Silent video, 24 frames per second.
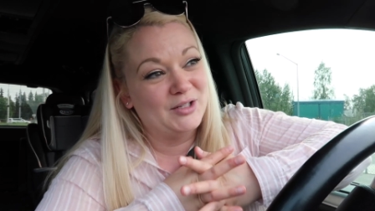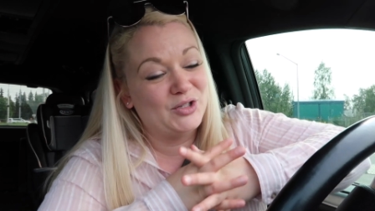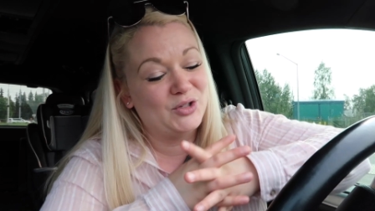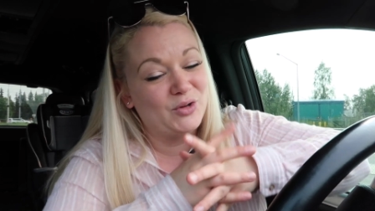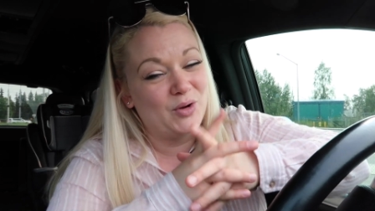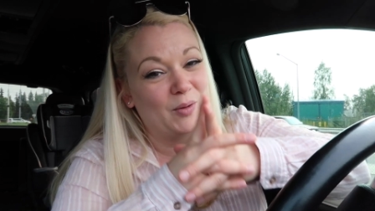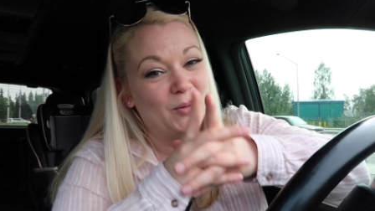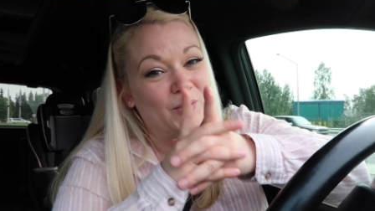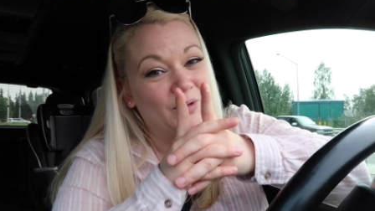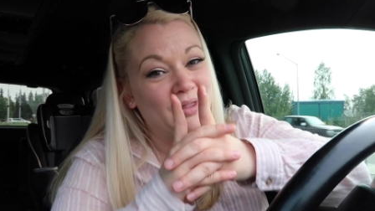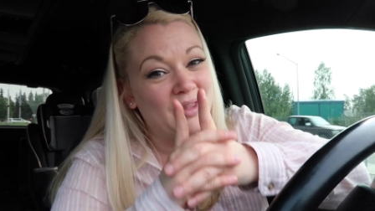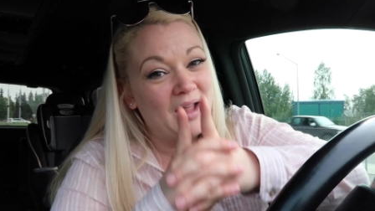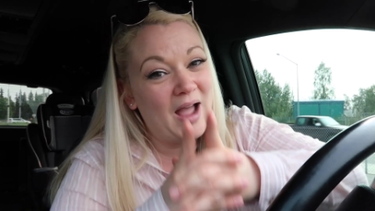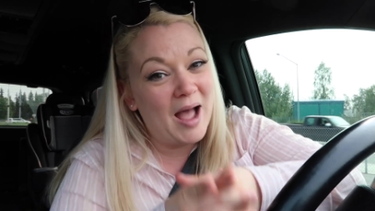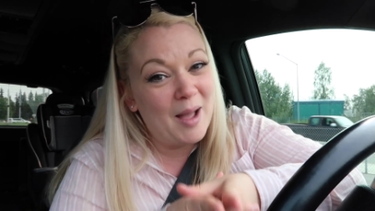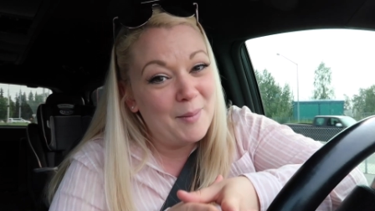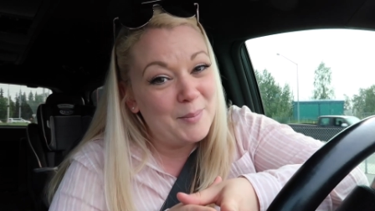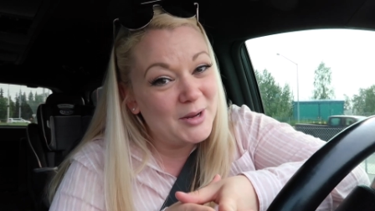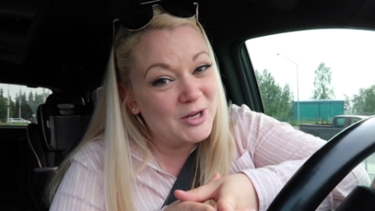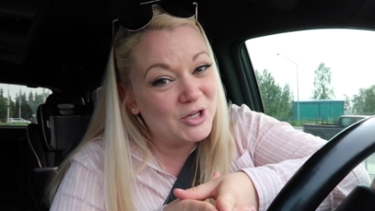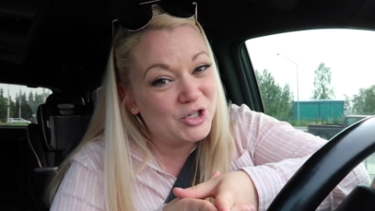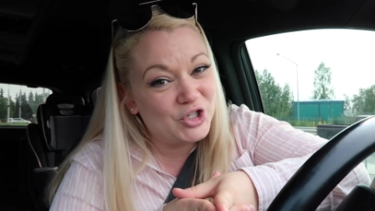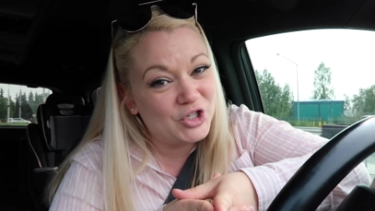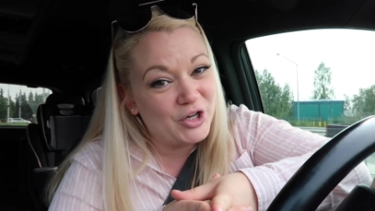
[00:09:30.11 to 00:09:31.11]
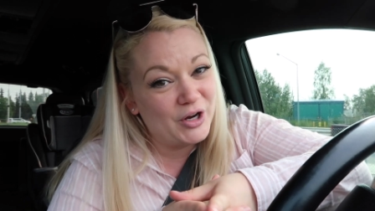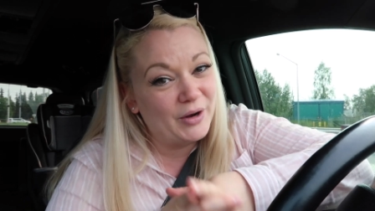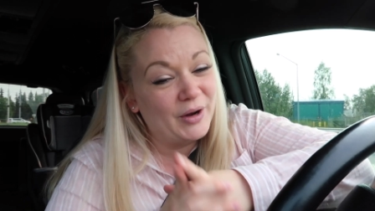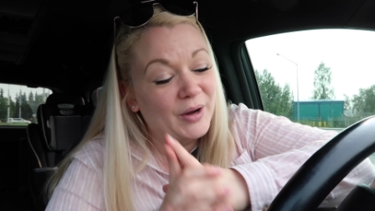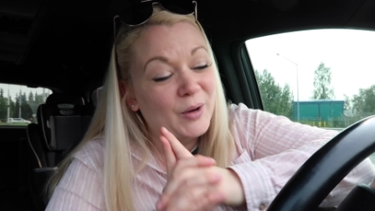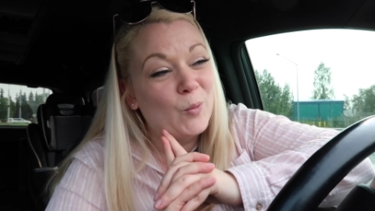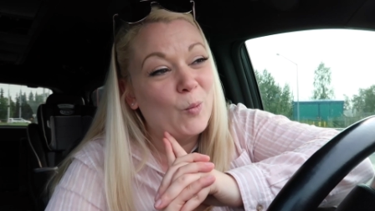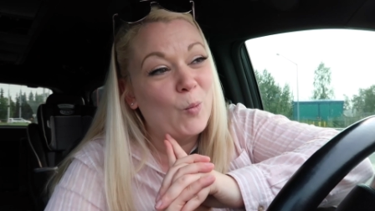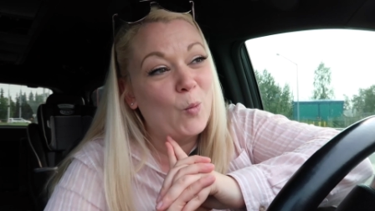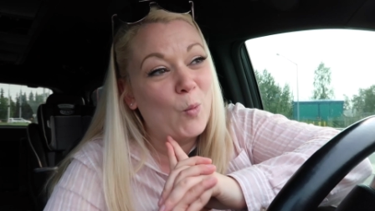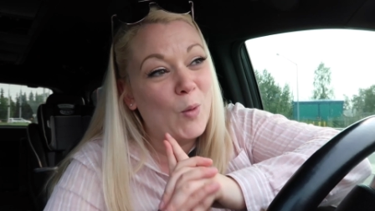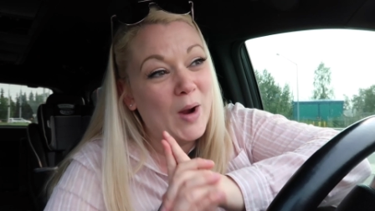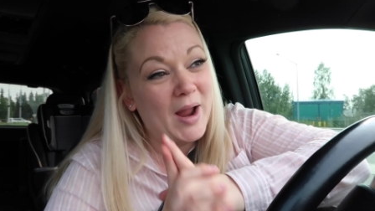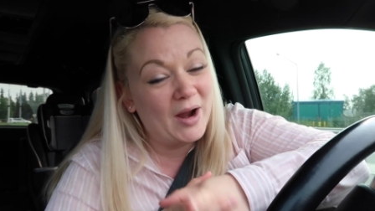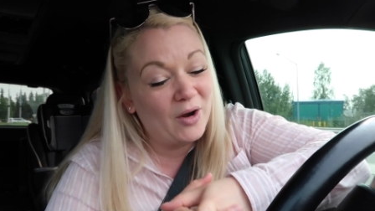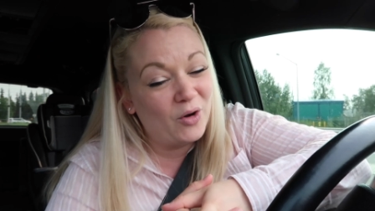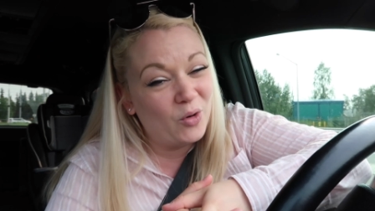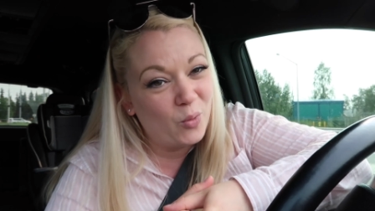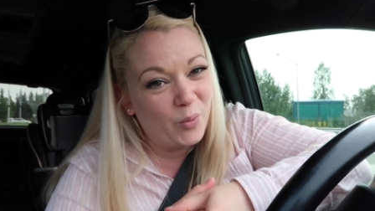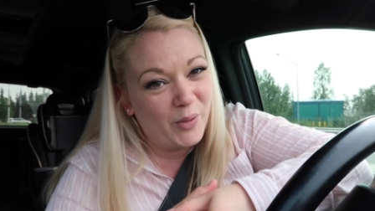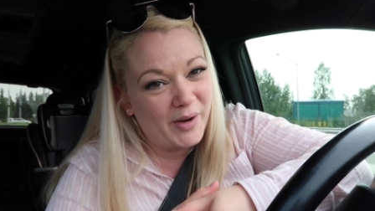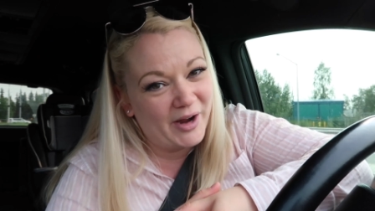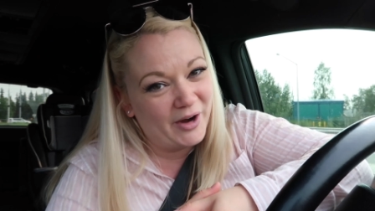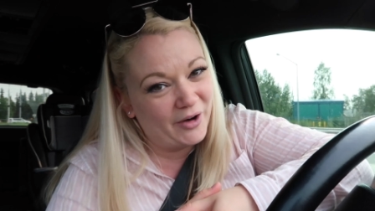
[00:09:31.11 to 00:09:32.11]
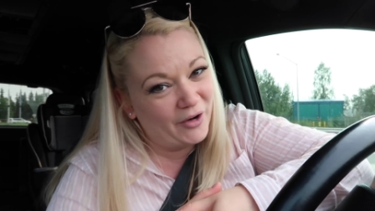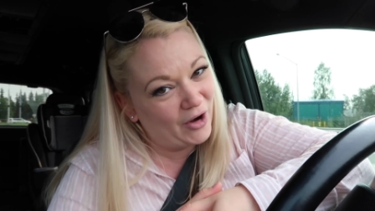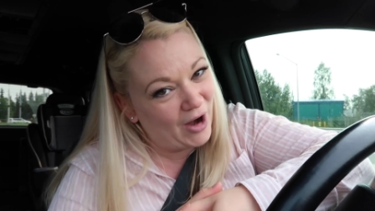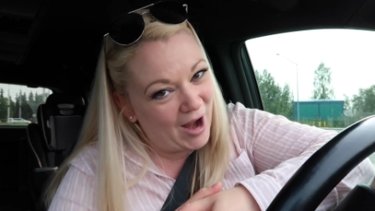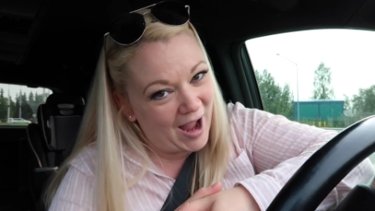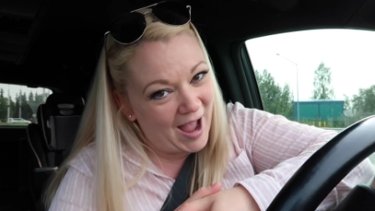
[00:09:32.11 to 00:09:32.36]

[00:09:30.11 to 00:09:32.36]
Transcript: So I will not be sharing where we are